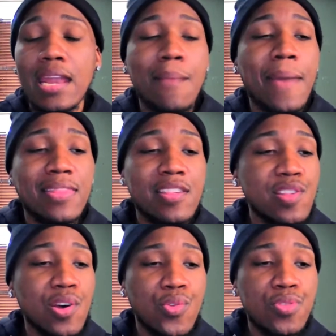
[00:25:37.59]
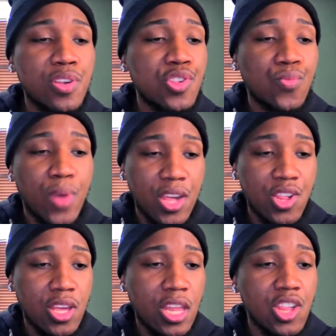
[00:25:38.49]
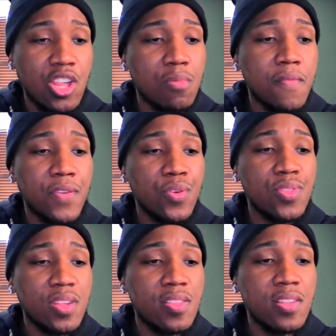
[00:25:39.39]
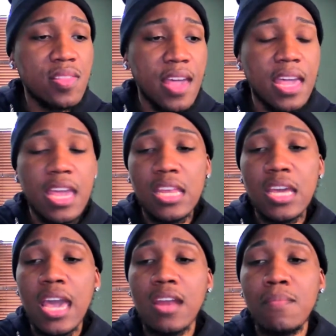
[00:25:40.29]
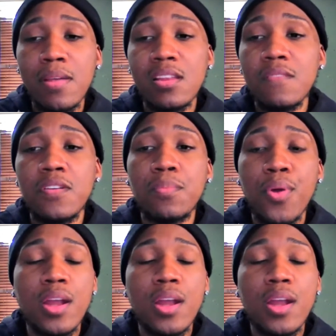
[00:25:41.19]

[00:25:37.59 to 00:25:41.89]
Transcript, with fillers: about this whole situation and she refuses to take any accountability for the part